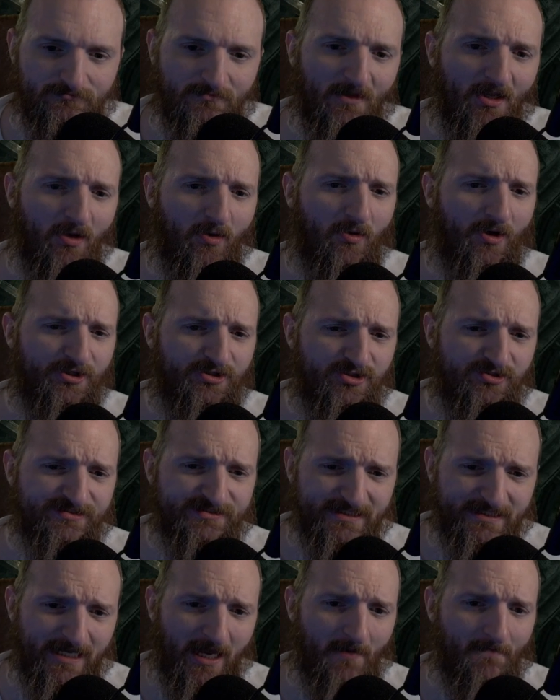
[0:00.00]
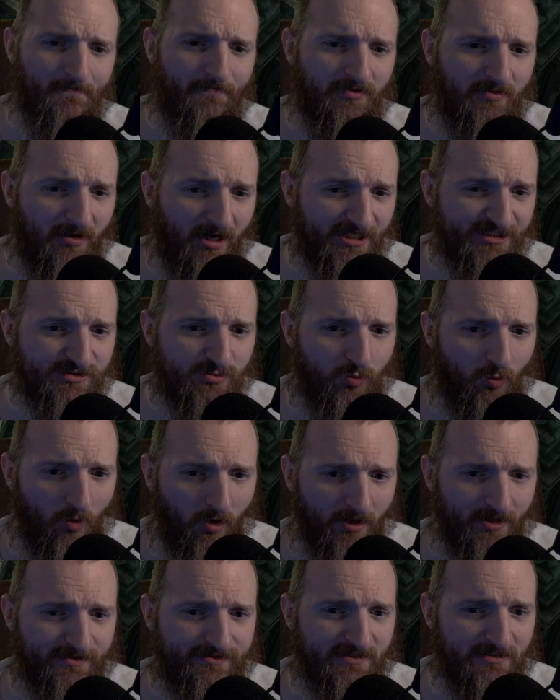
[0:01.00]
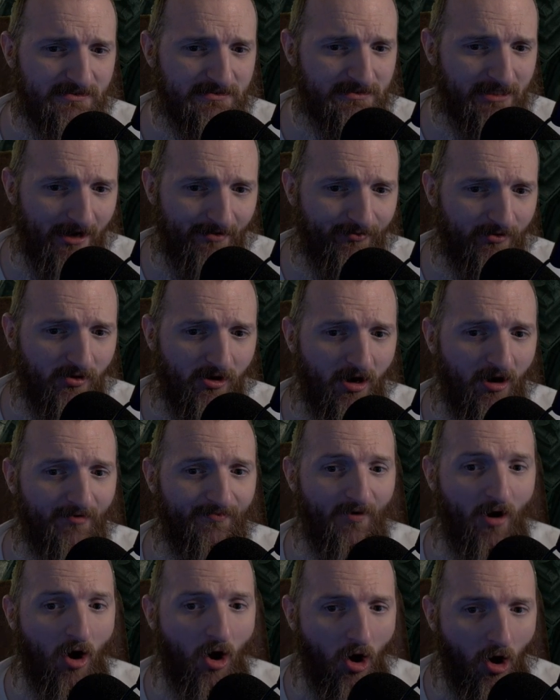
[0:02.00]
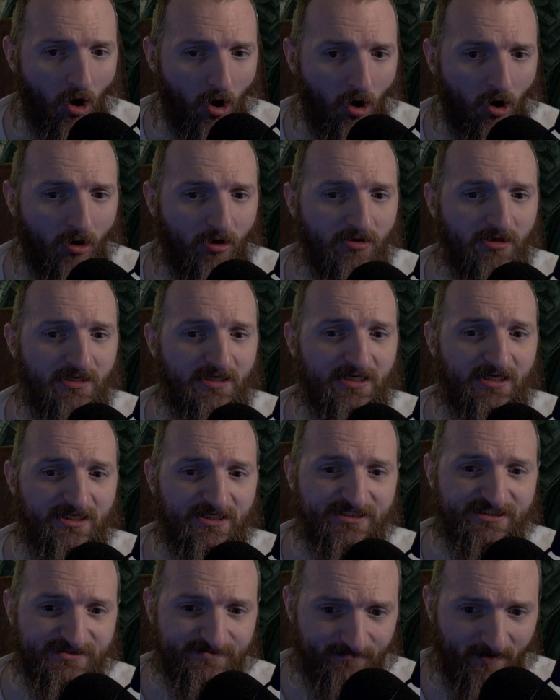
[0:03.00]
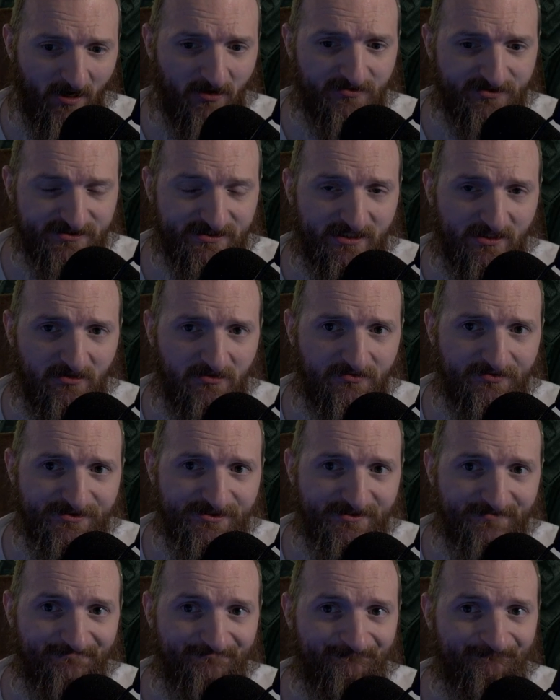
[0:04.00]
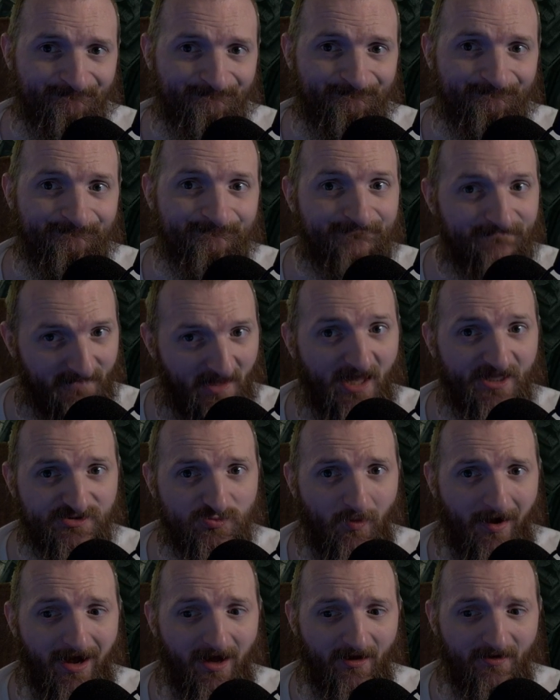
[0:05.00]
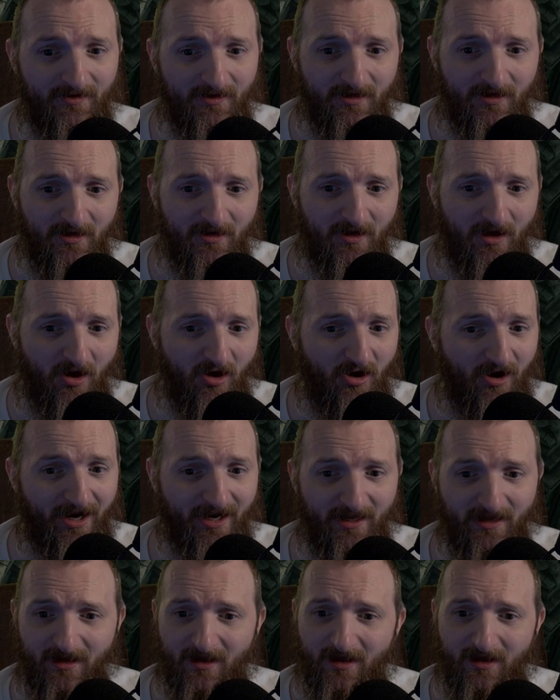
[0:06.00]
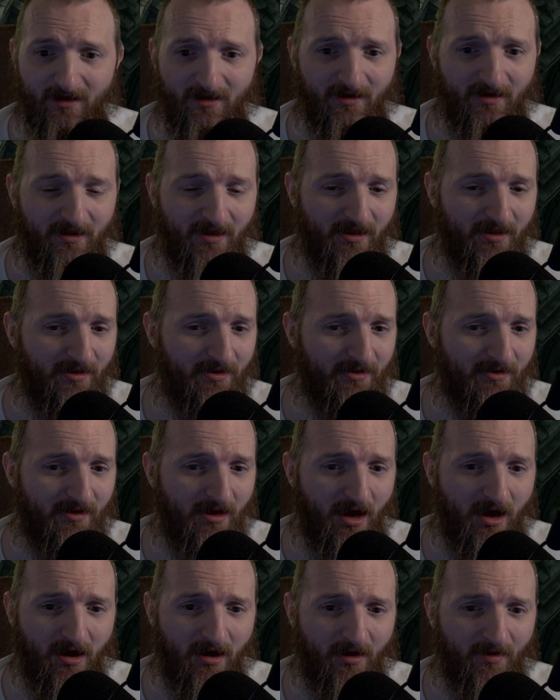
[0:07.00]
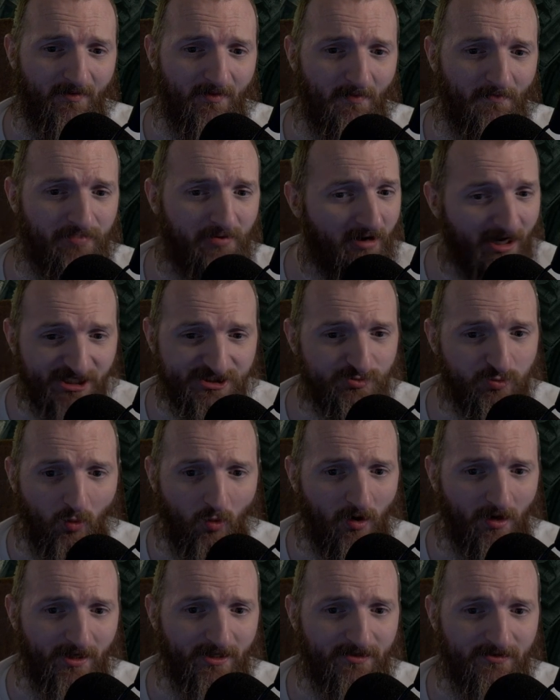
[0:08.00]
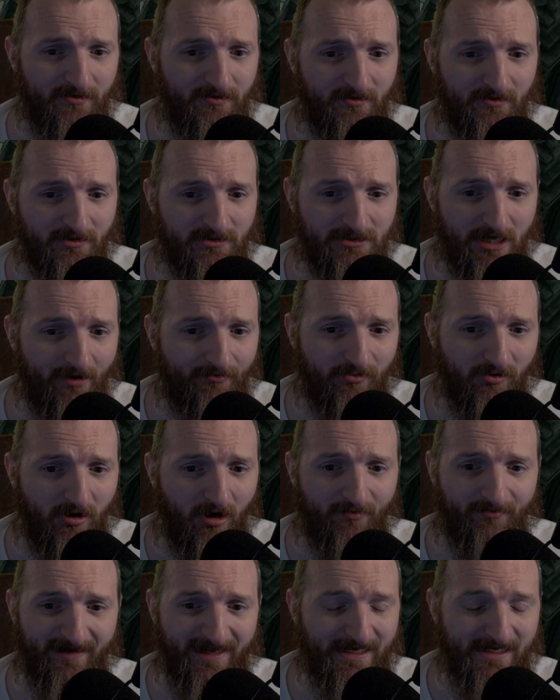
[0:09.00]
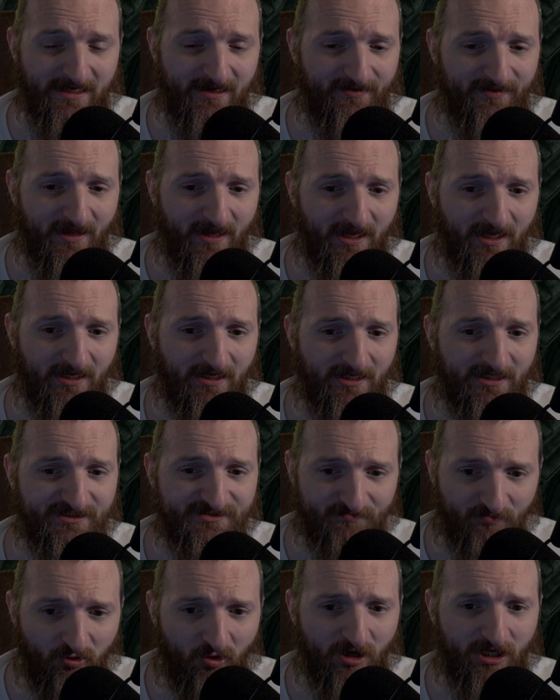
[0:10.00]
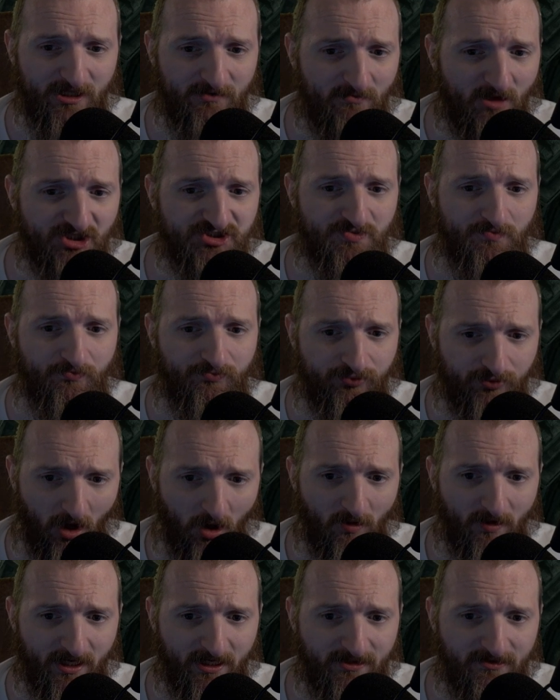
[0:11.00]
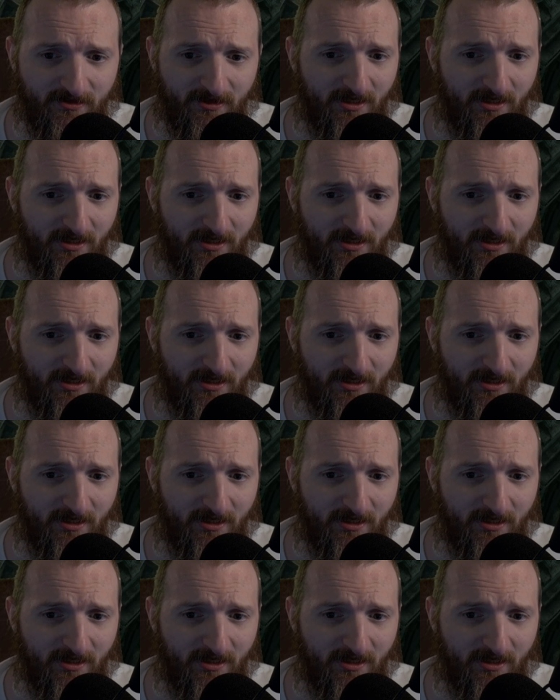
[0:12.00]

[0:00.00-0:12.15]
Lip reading: Well, you see that +1 to level of all spell skills? That's why. All right. +1 level of anything is pretty much broken.